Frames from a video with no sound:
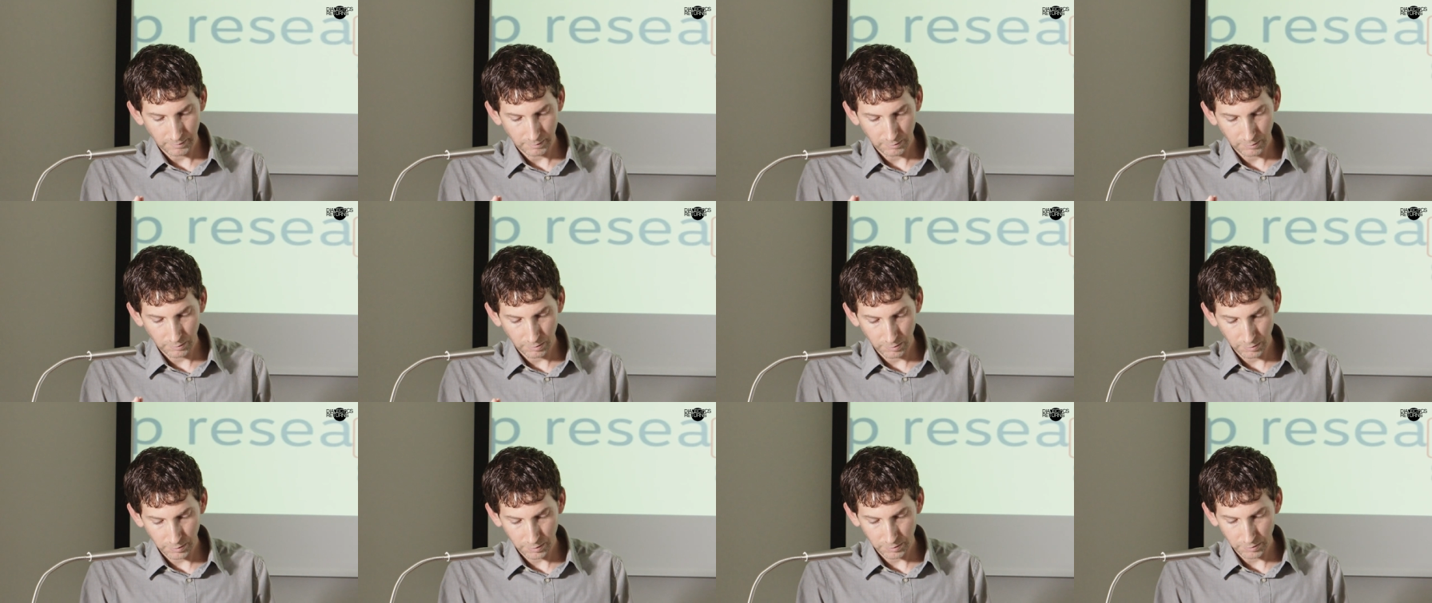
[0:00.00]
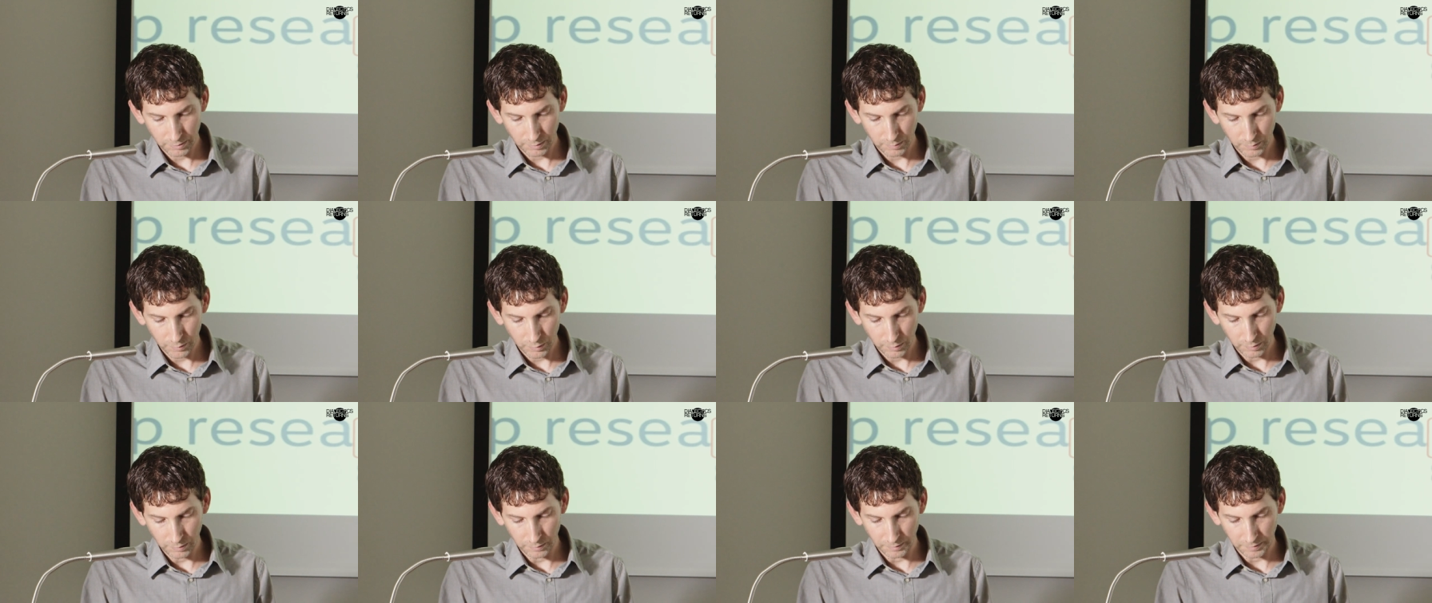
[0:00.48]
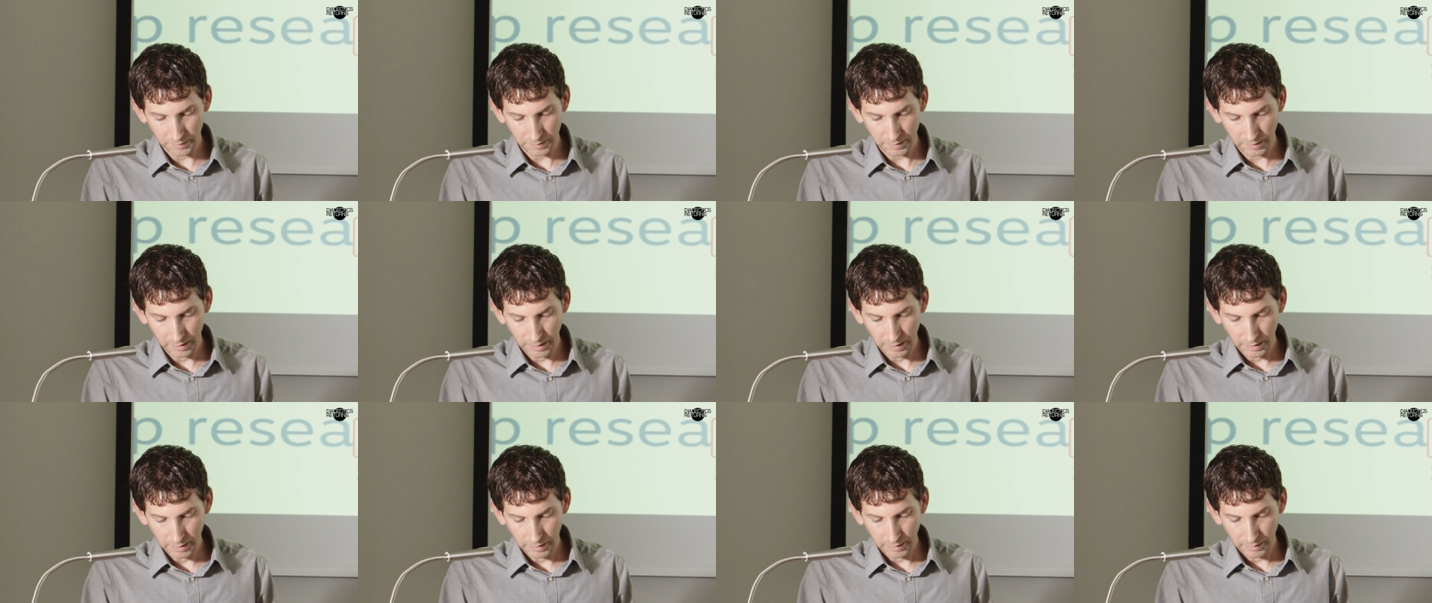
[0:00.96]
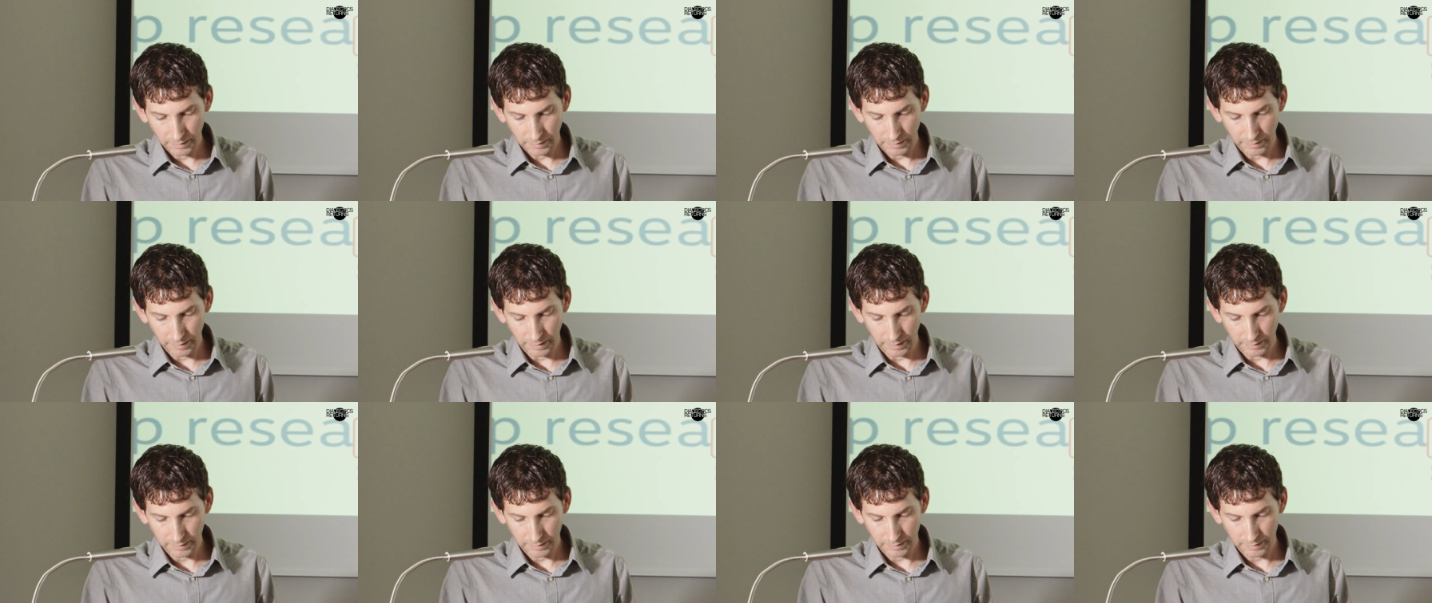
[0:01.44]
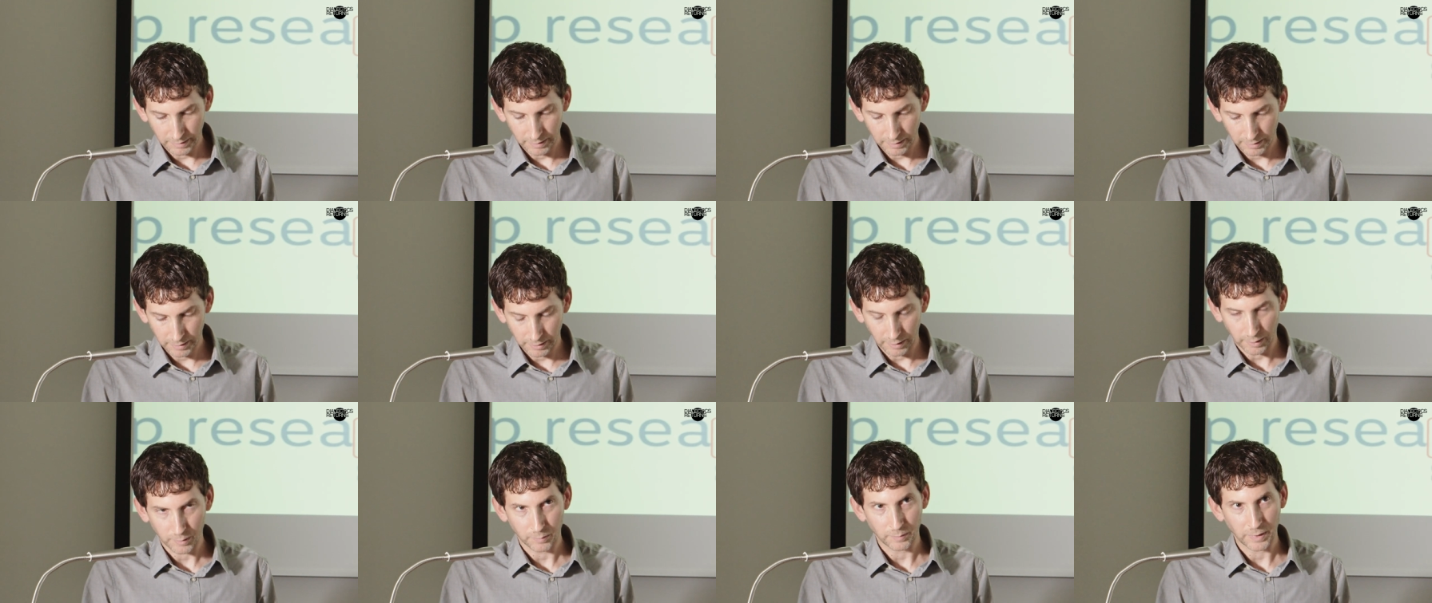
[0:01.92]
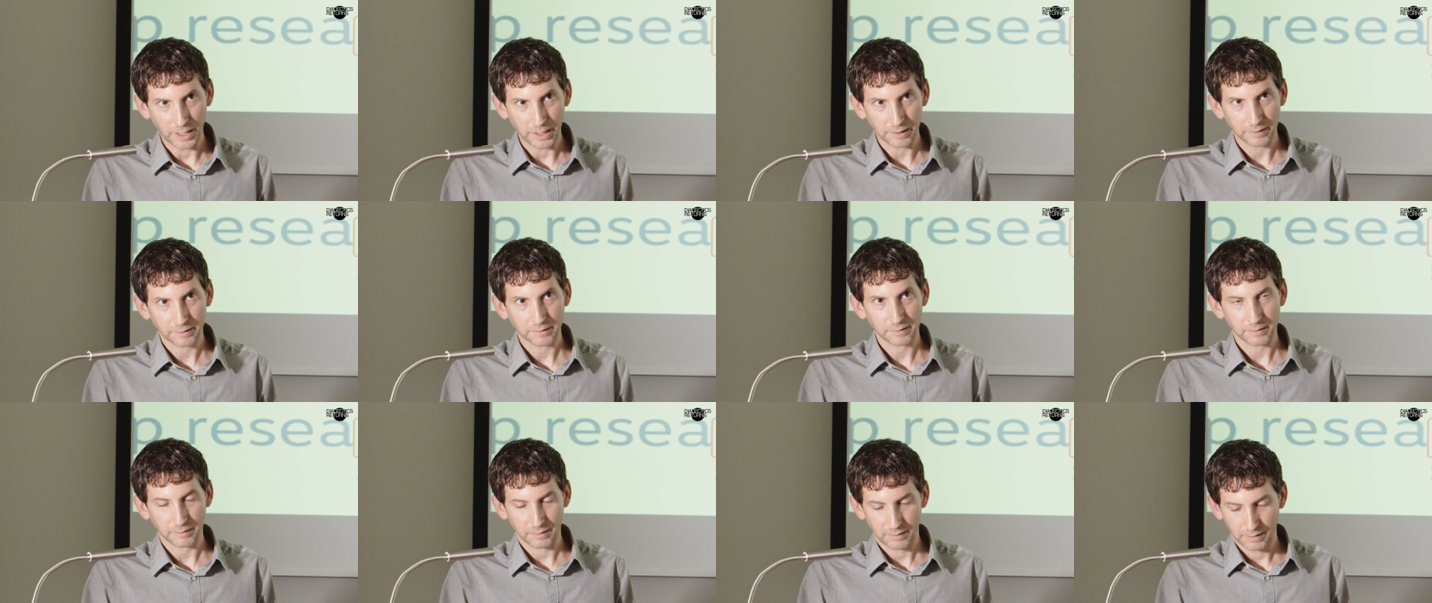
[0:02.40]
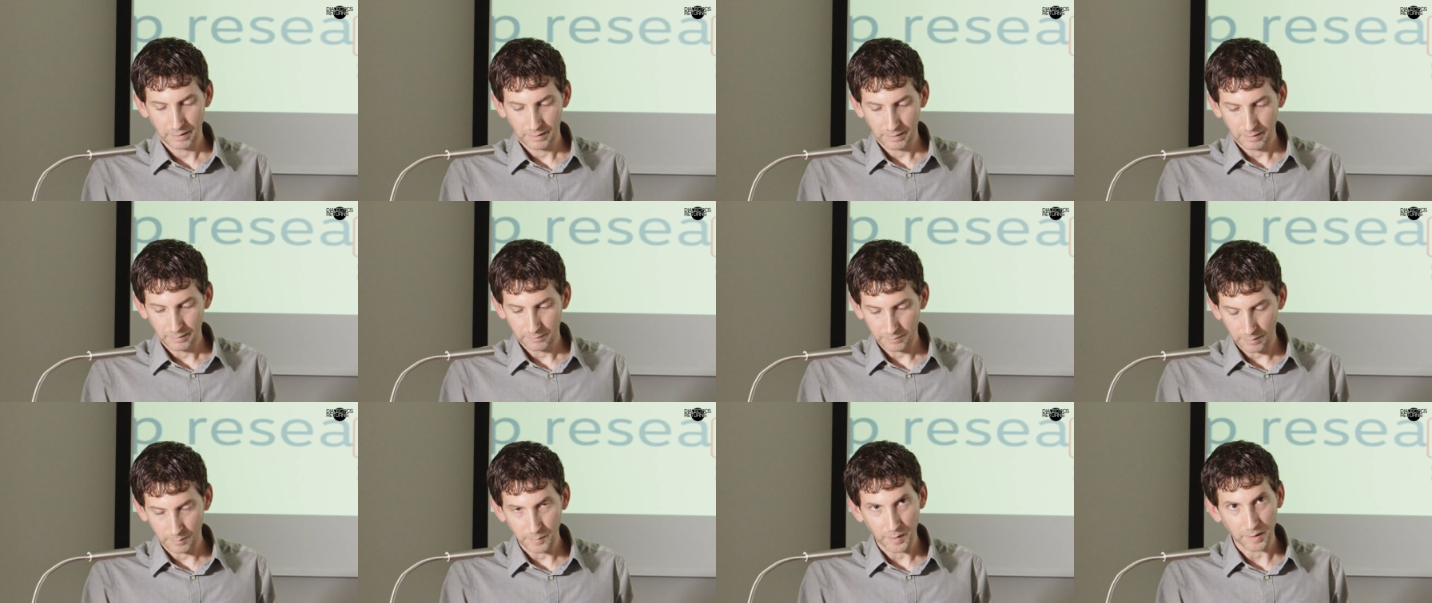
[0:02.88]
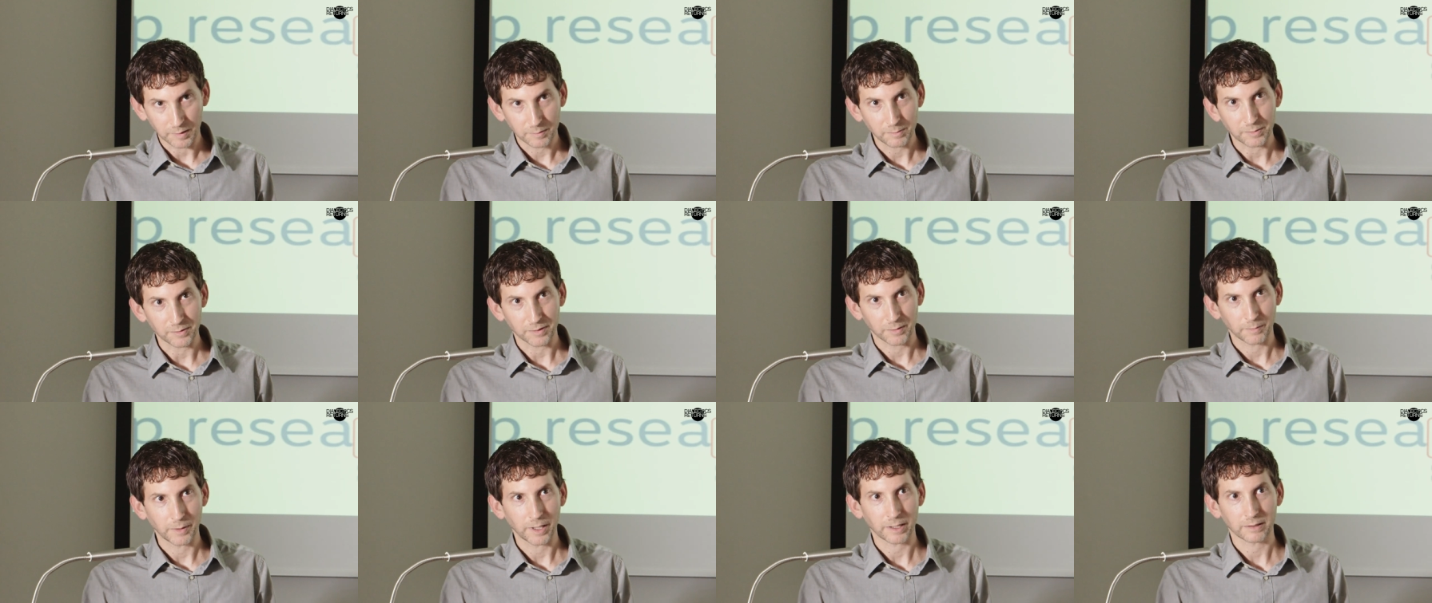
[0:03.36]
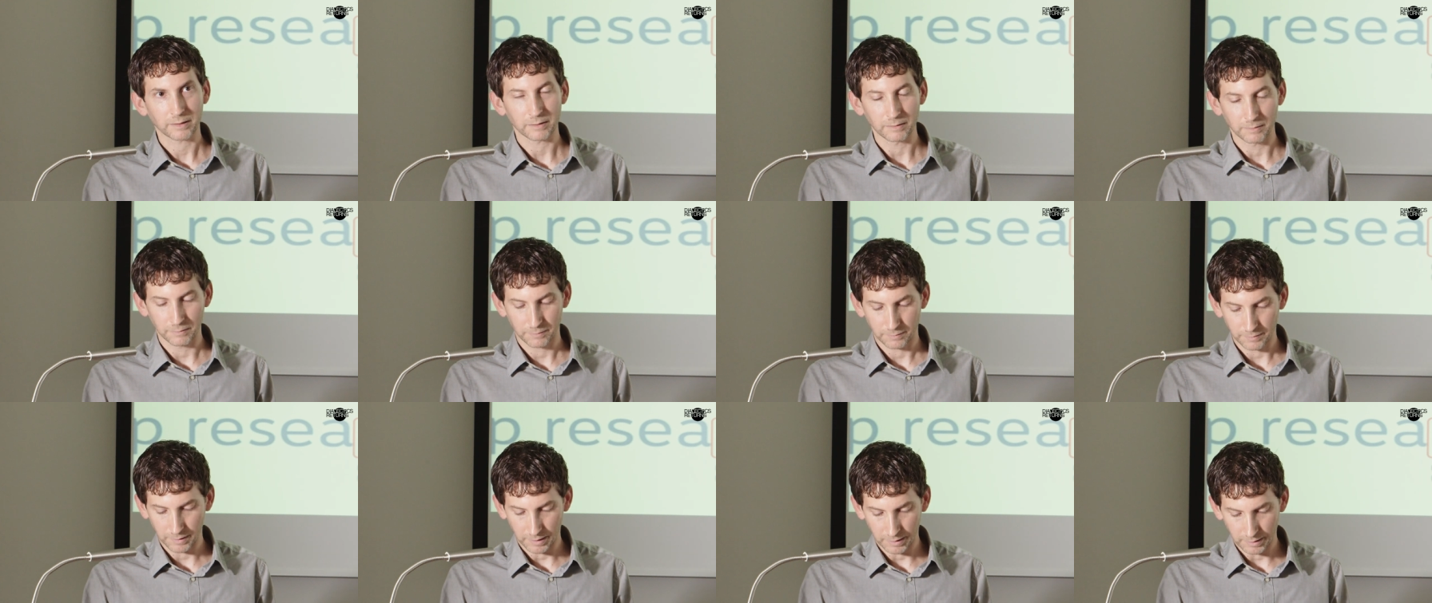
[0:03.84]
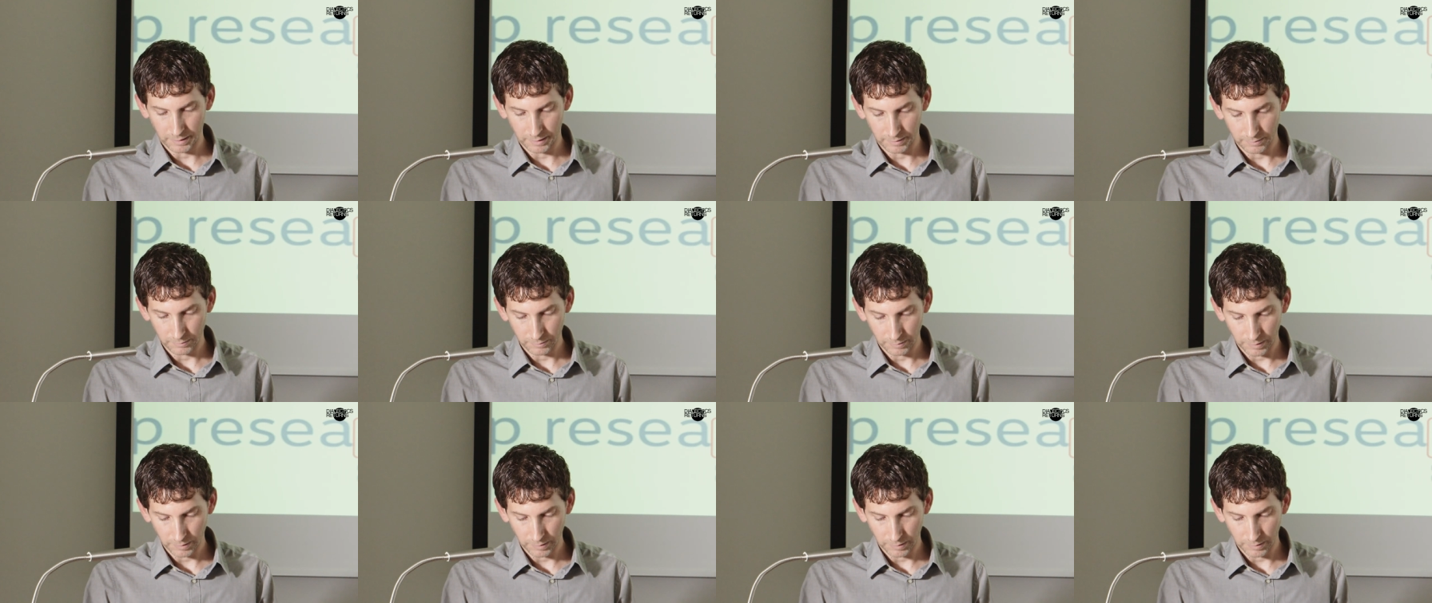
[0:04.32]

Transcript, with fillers: crucial moves that Kierkegaard makes from this perspective uh,